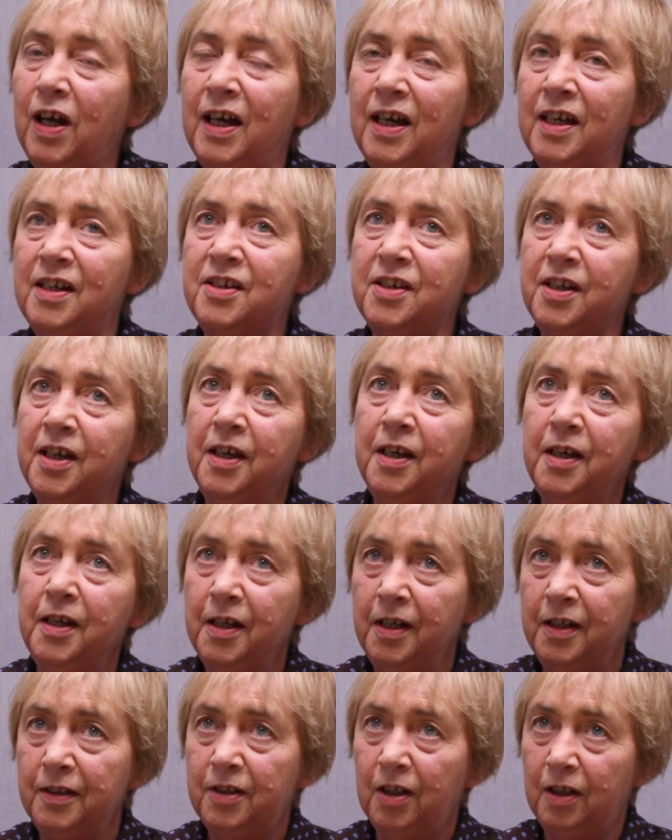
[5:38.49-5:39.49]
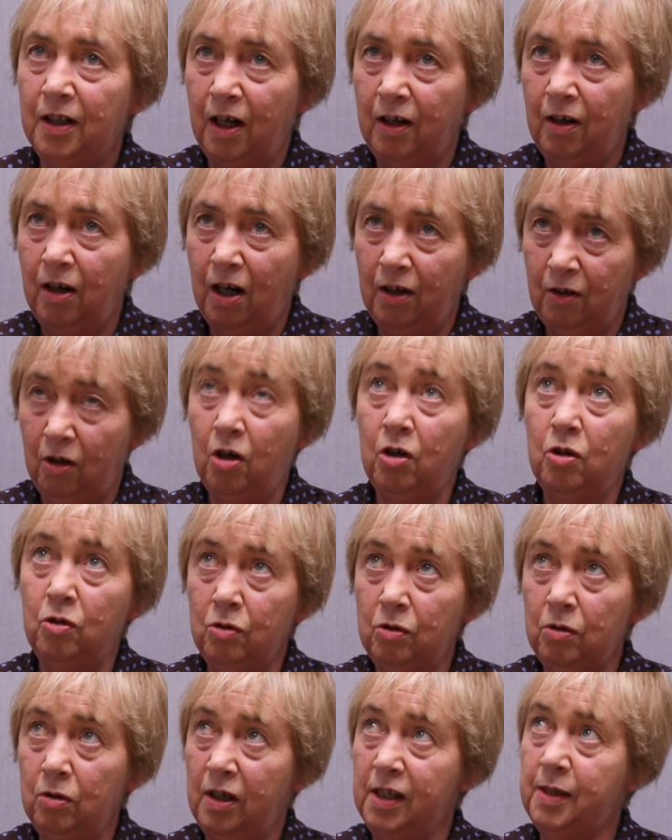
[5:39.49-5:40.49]
And our
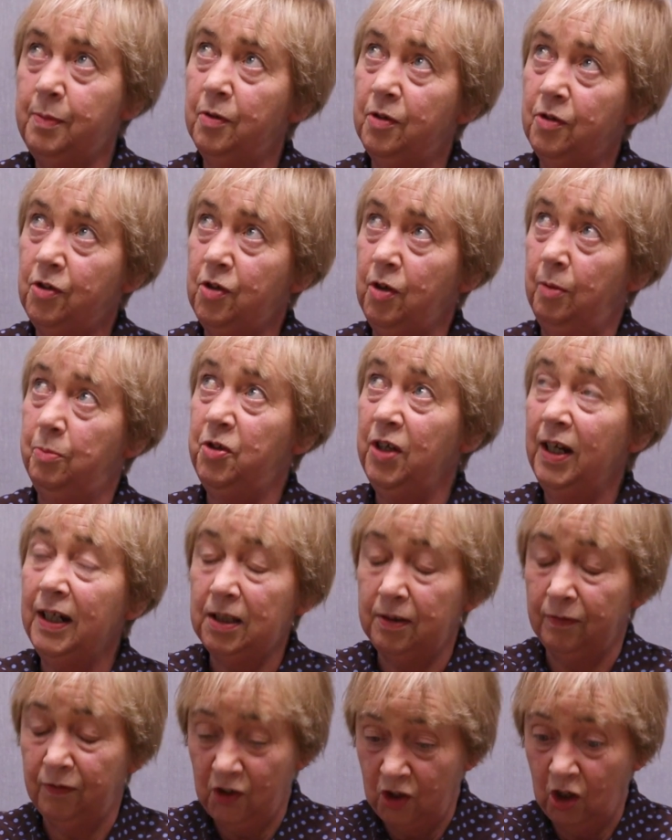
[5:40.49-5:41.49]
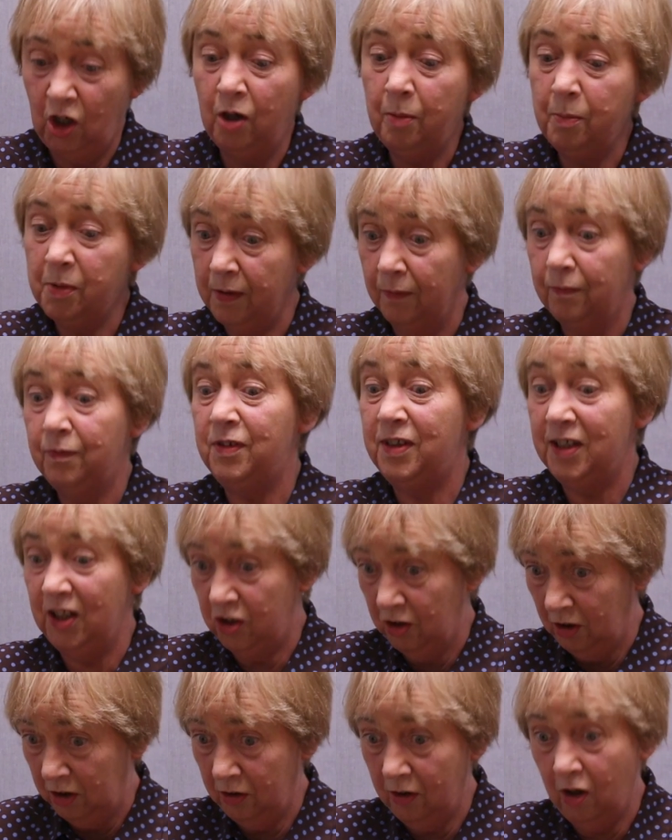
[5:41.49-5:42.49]
whole, I suppose, objective in terms of
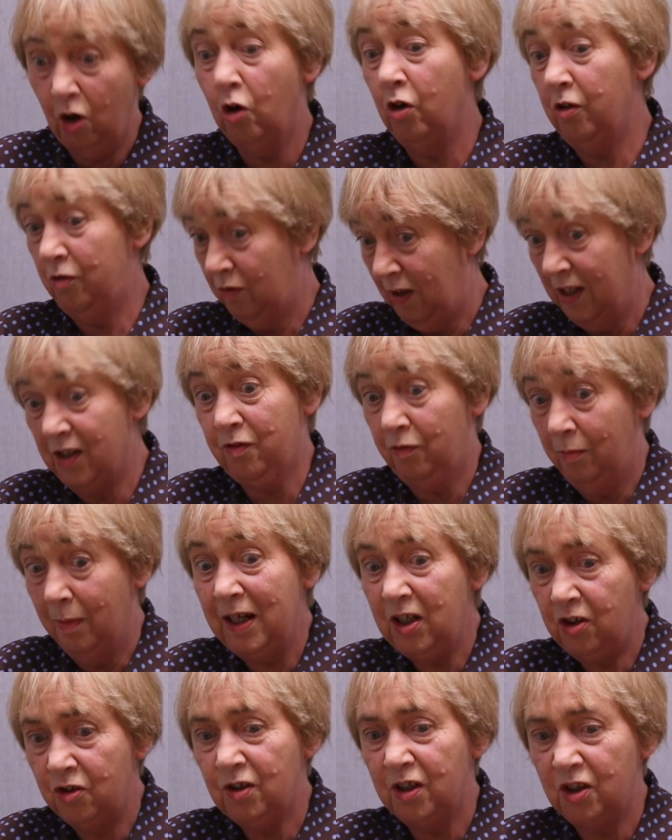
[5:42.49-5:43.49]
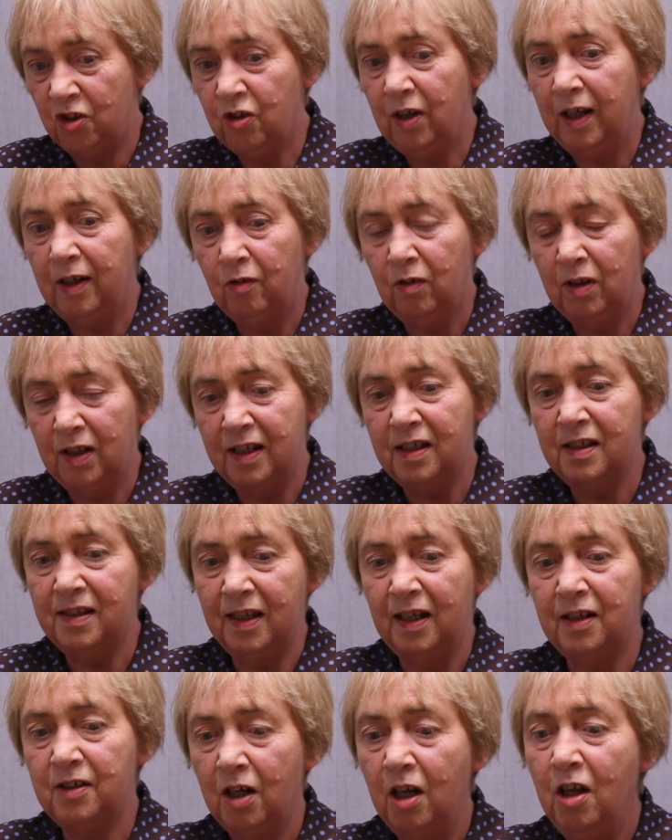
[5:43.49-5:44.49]
digital or transformation in general is
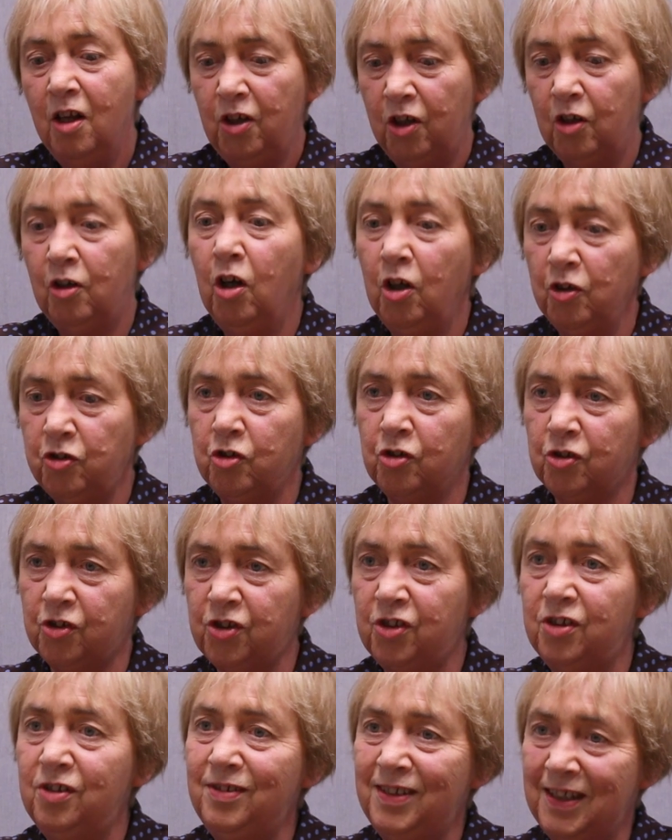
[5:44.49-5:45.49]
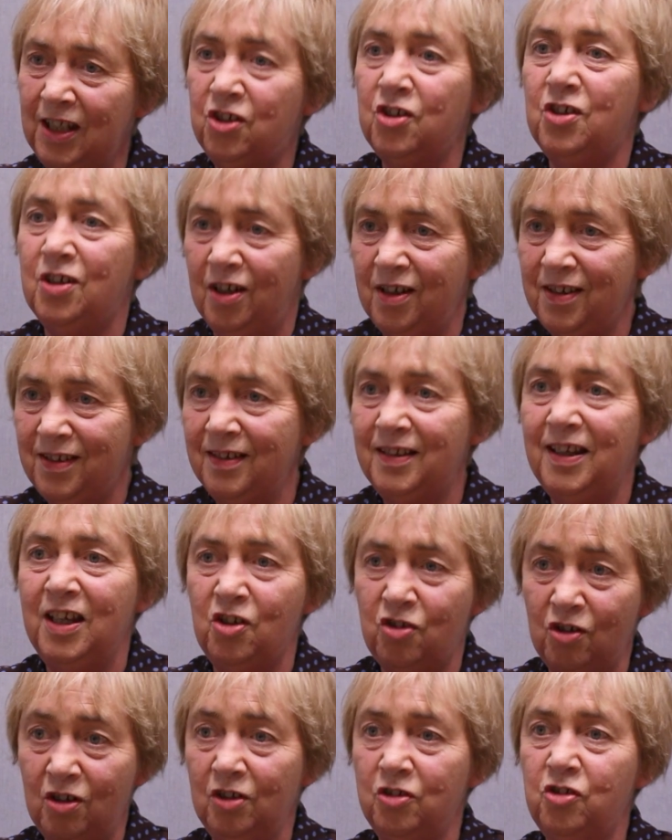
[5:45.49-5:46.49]
that you're not just digitising
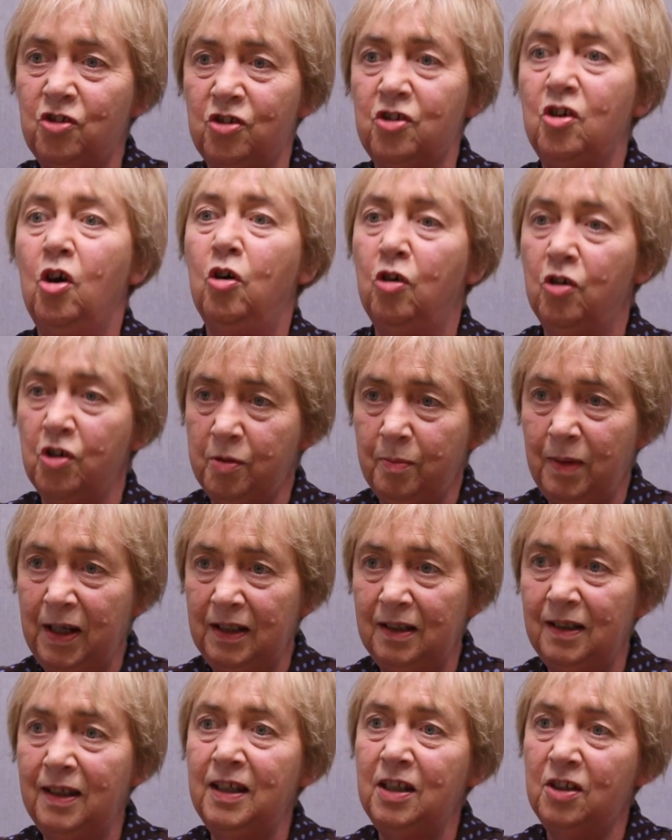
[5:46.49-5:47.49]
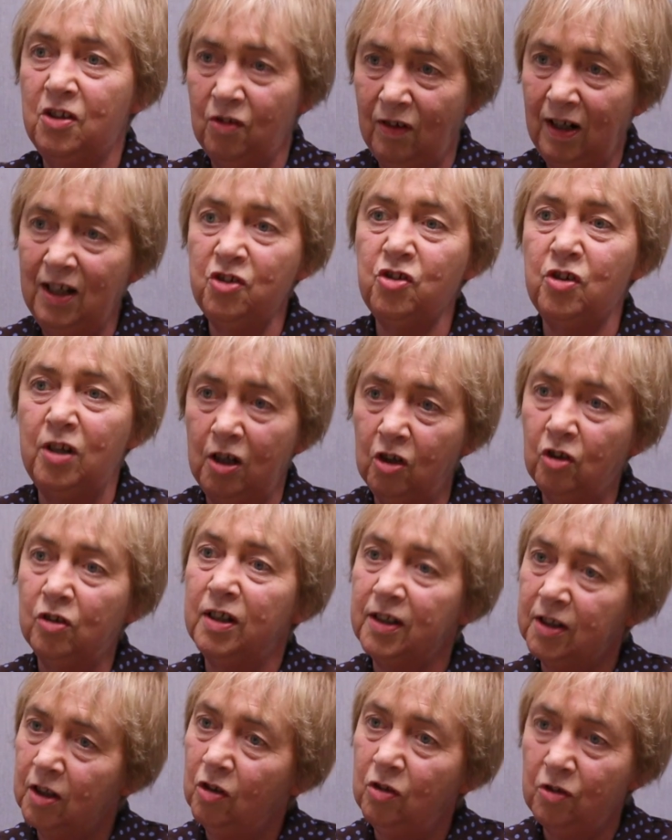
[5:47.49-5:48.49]
things, you're not just automating things, you're actually looking
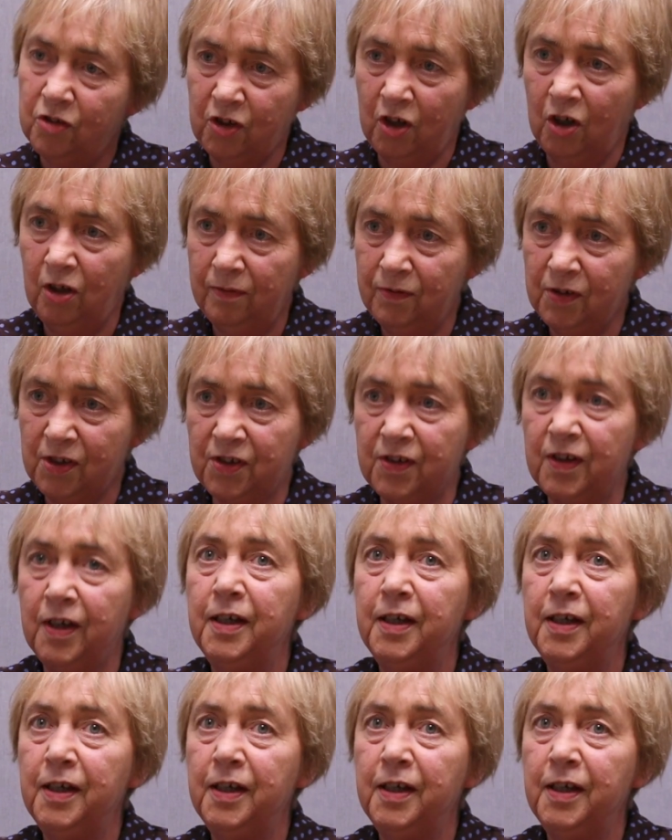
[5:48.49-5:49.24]
at the whole service.